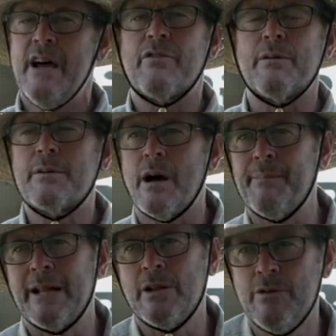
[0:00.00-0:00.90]
from
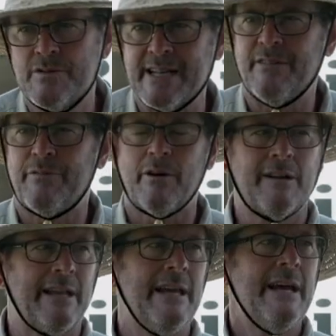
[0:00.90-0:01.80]
coming loose
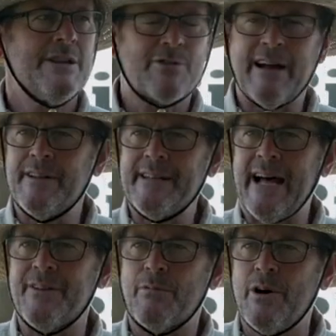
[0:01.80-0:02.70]
inadvertently traveling
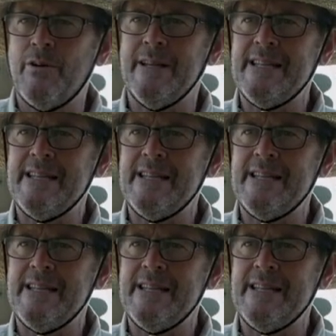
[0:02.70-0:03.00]
down the road in